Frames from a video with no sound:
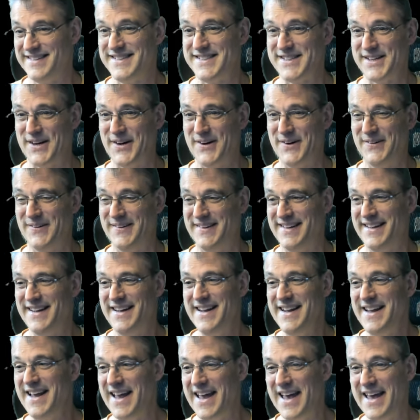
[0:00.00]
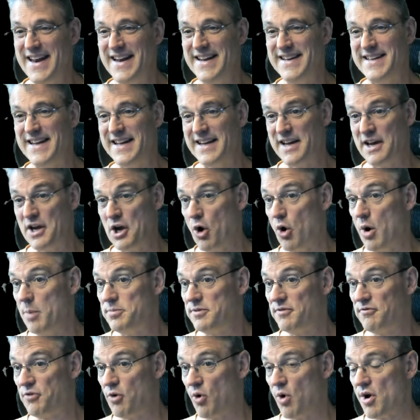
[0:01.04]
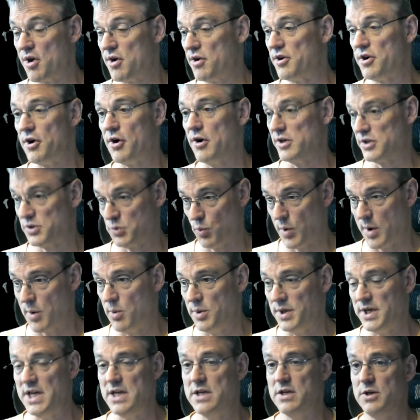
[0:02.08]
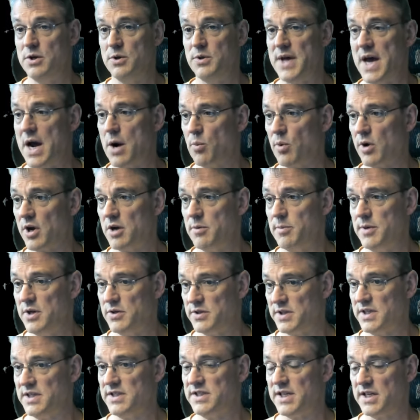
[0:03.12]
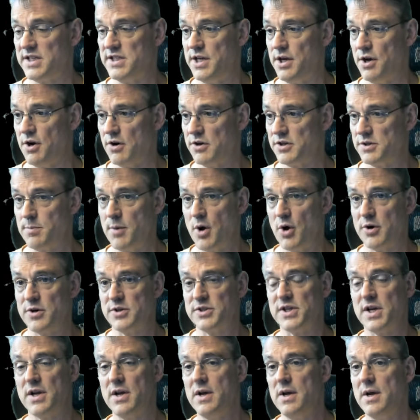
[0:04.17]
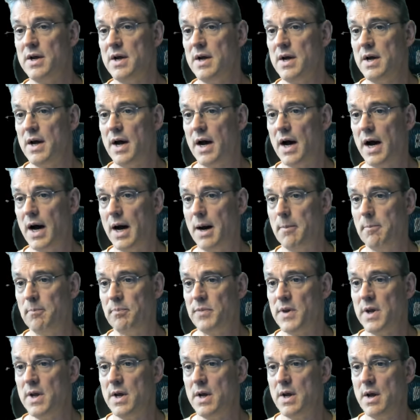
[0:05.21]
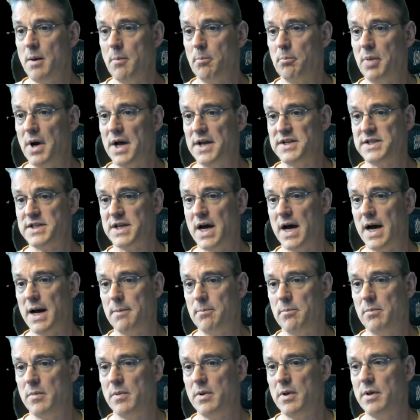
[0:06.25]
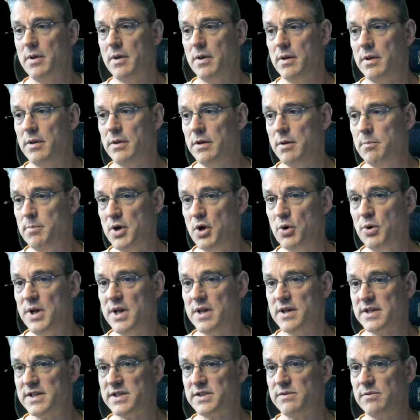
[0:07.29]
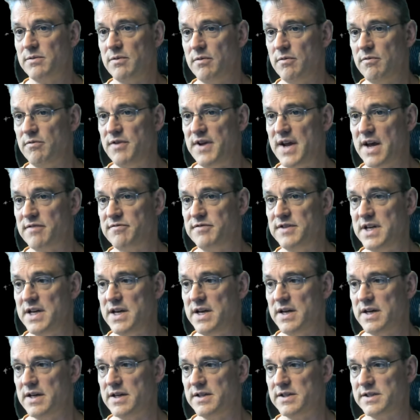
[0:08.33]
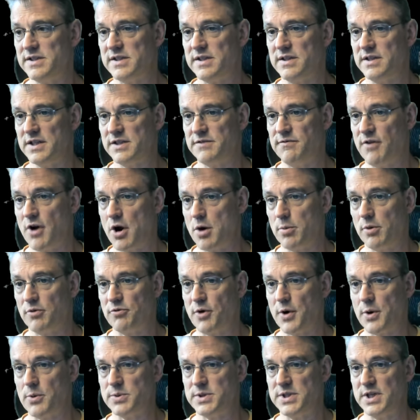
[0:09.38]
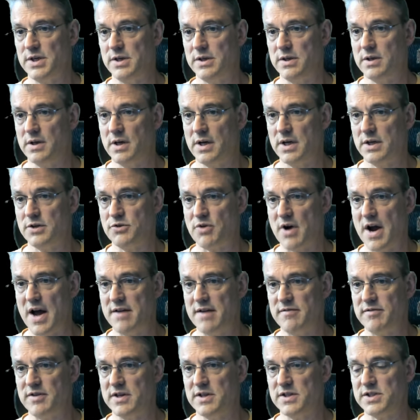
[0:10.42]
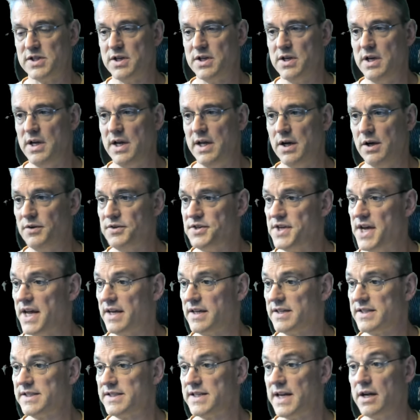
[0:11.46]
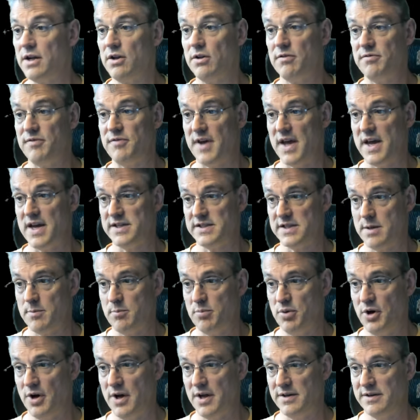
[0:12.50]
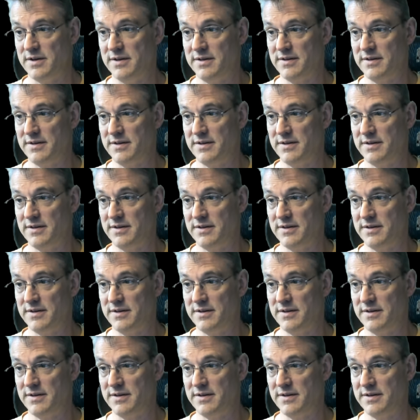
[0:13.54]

so, and it, it can go up to 400 hertz. We won't need to do that. We're going to be using 60 hertz motors. Um, but um, the beauty of this VFD is this variable frequency uh, drive is it'll take a single phase input,